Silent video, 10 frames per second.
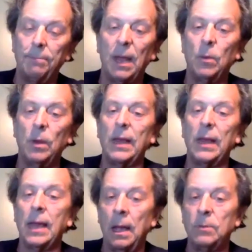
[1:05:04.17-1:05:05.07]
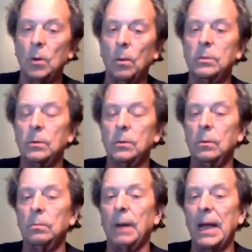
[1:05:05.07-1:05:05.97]
And when they came
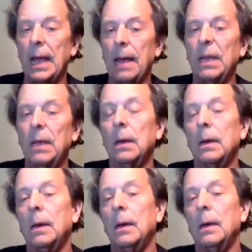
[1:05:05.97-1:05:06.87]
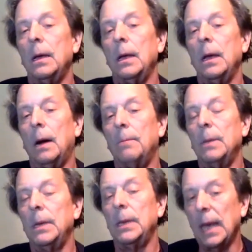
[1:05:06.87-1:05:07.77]
to Miami,
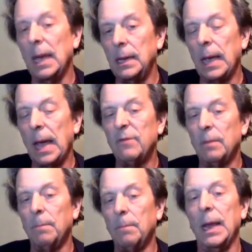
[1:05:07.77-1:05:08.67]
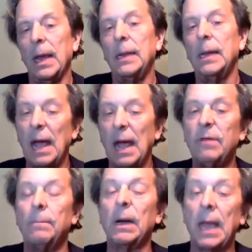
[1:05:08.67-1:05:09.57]
he gave them money, and he gave
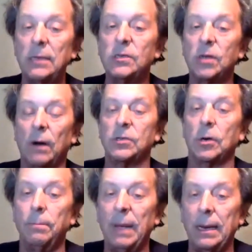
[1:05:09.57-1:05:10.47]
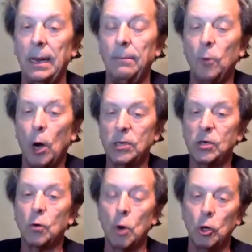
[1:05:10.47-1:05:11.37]
them a case officer, a man named Ross
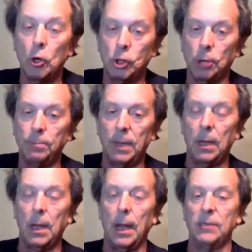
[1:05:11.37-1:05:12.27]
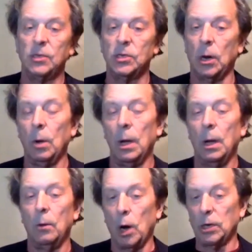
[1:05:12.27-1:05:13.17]
Crozier. And so
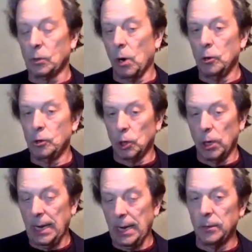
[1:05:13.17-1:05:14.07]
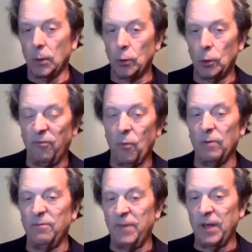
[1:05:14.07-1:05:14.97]
Ross Crozier handled the group
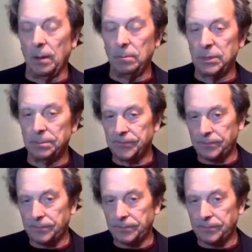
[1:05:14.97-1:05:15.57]
for Phillips.